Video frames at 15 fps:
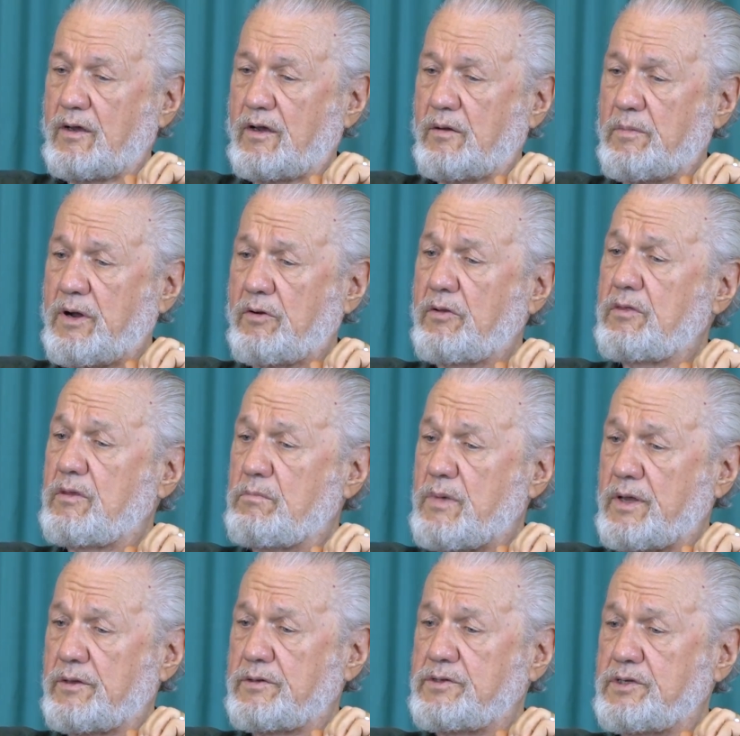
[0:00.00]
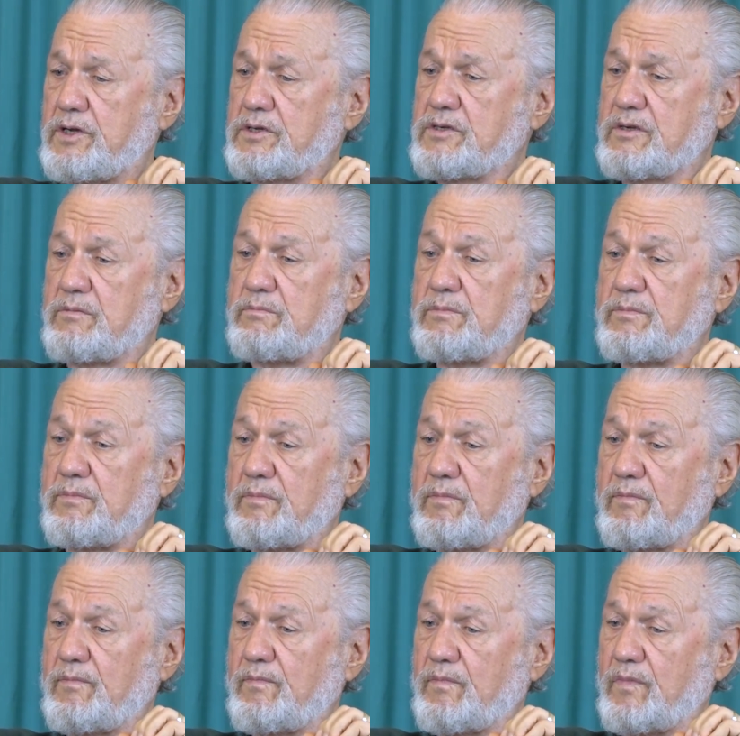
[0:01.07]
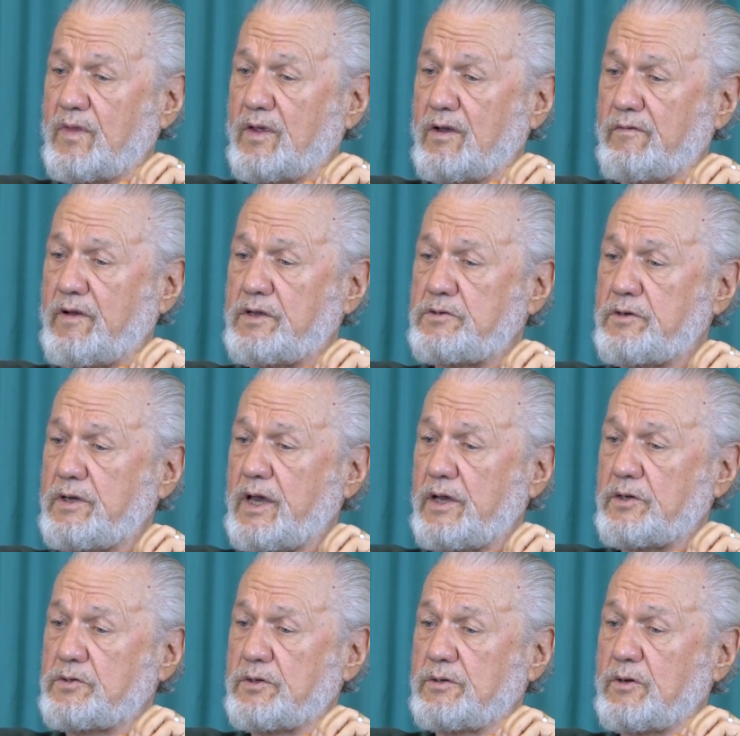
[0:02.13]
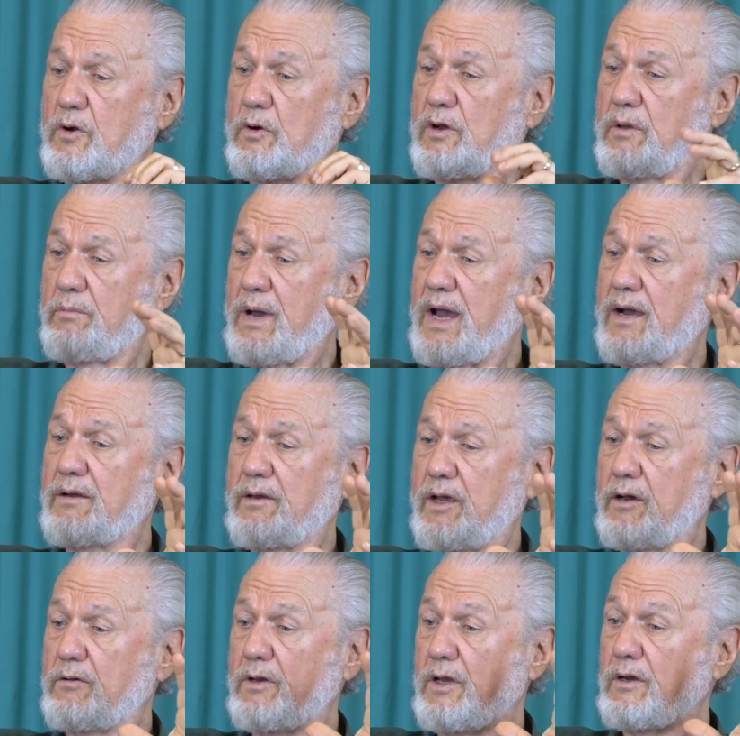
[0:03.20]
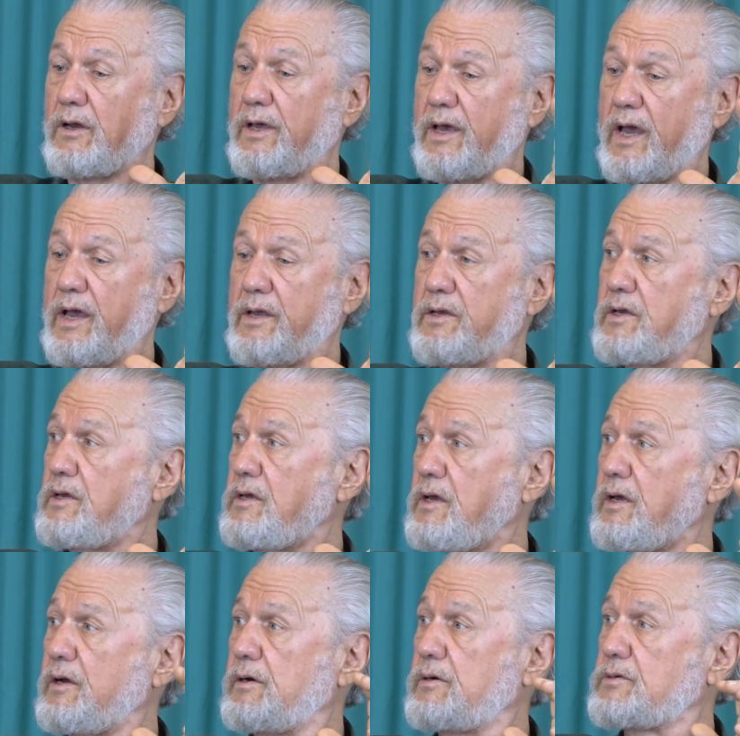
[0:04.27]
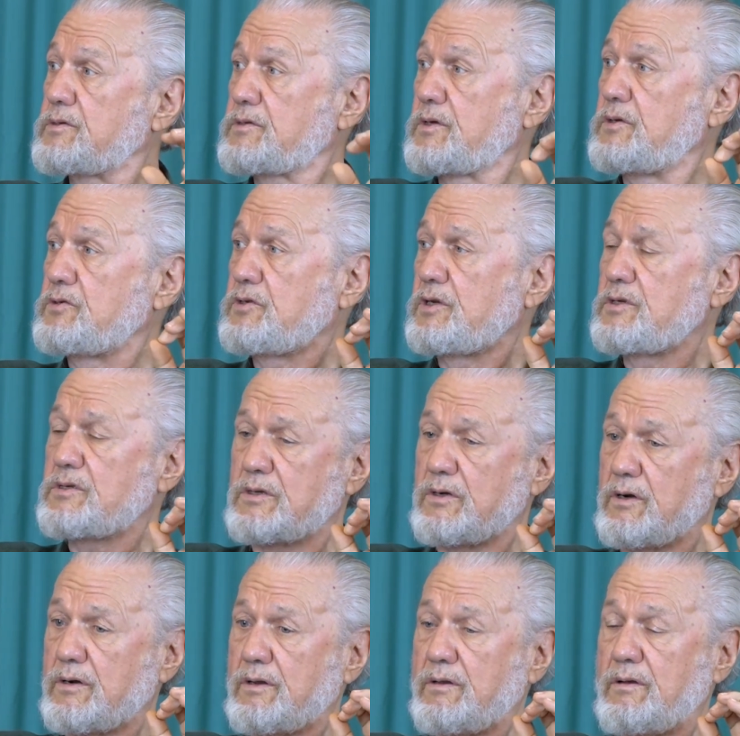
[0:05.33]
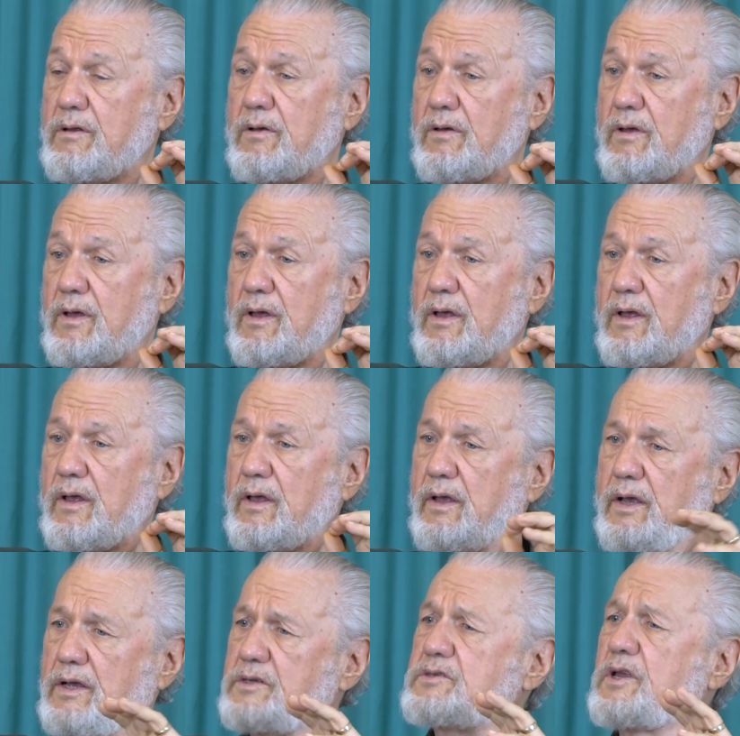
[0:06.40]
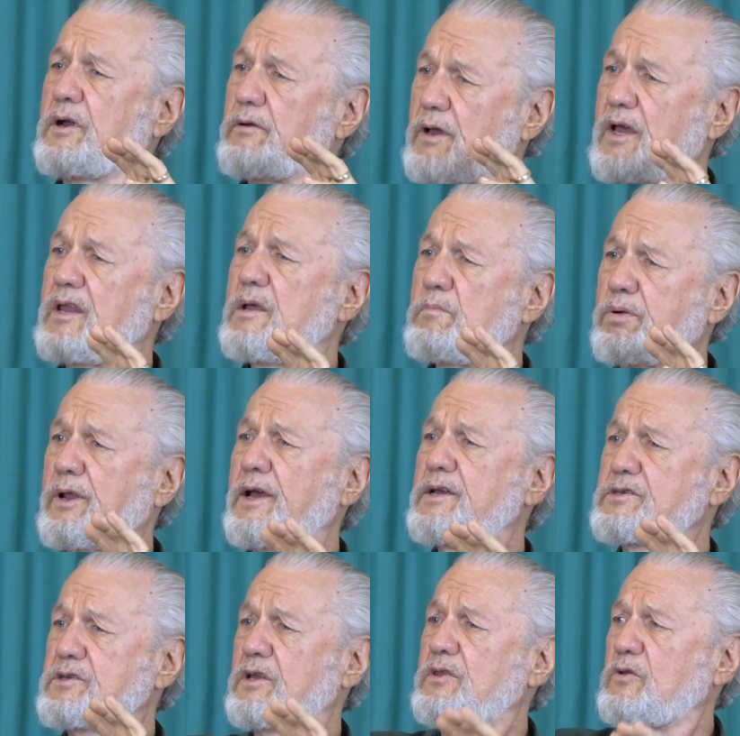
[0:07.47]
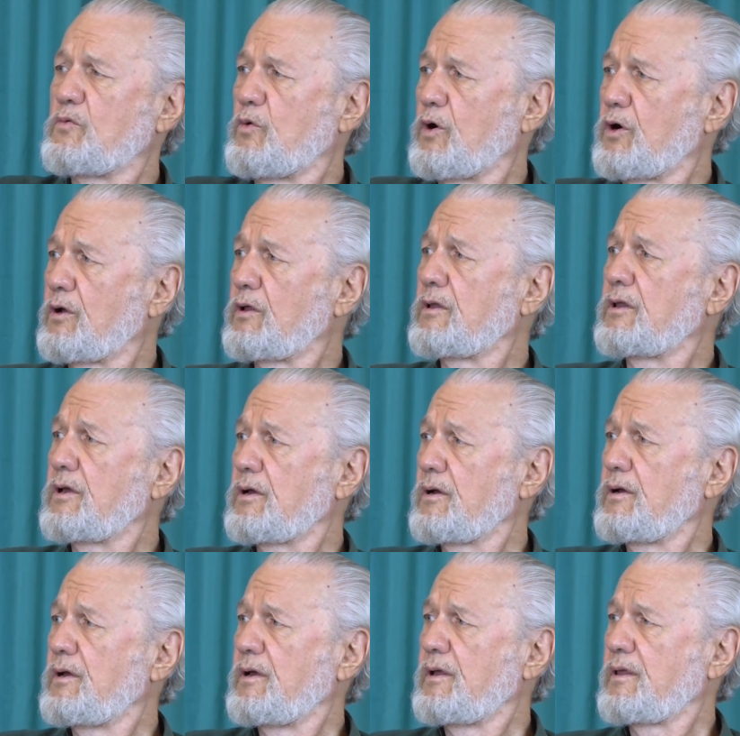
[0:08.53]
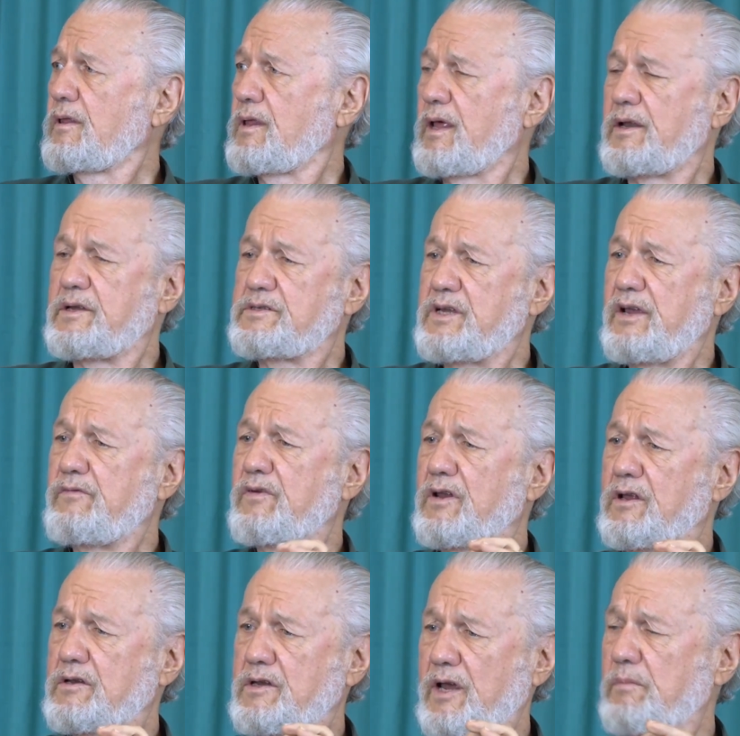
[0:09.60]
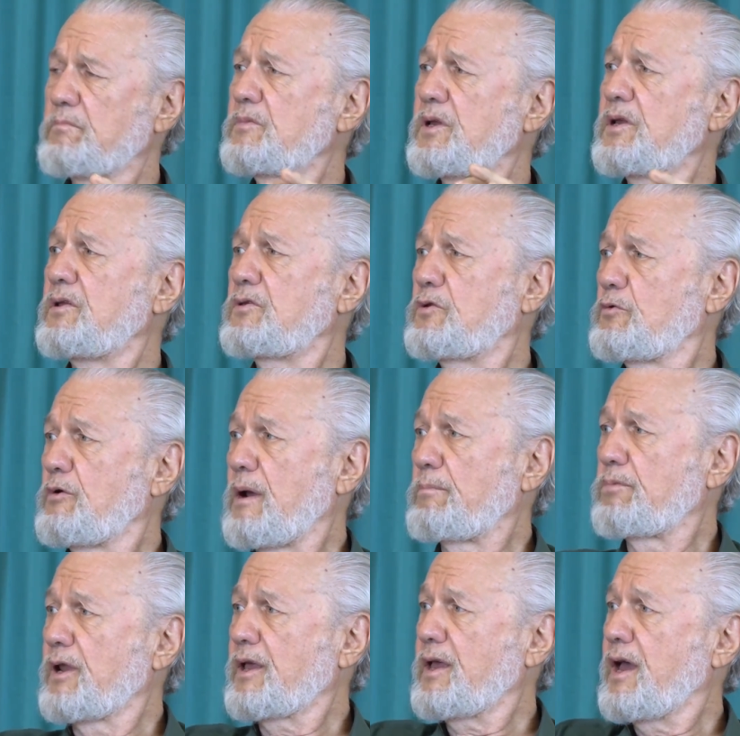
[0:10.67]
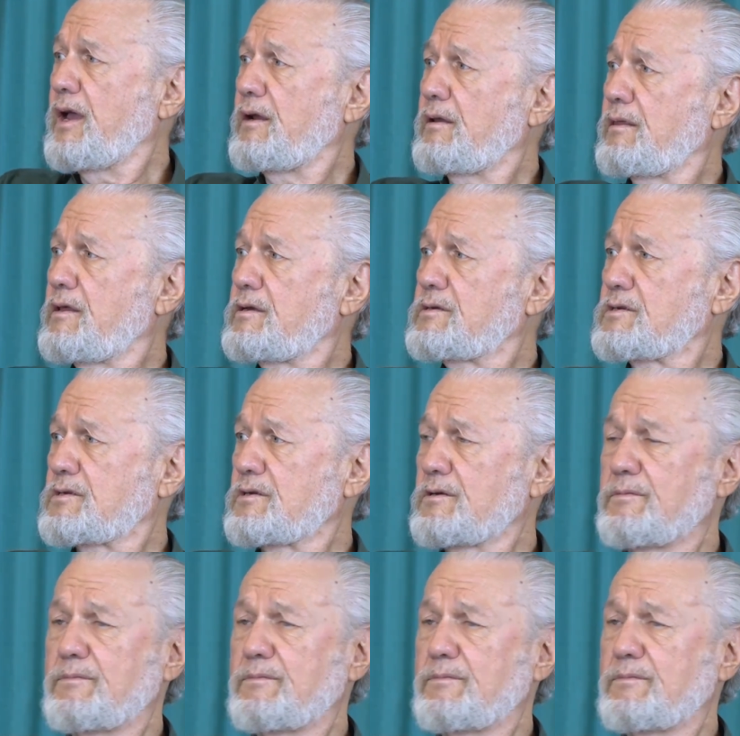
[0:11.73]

about the mother system of education, going back now nearly 80 years since she started. Is there any place in the world that is even attempting to replicate this?